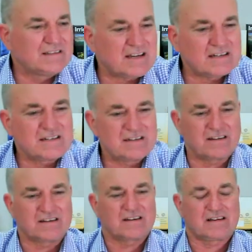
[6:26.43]
is actually
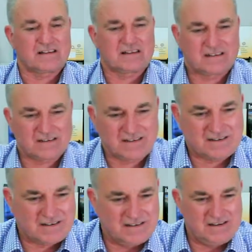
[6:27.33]
showing
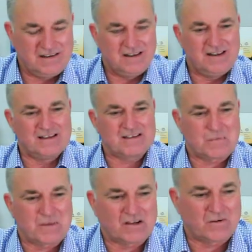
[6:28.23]

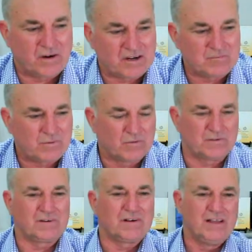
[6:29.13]
something quite
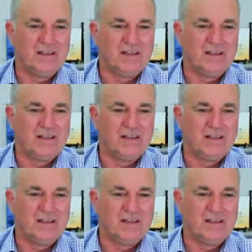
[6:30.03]
important.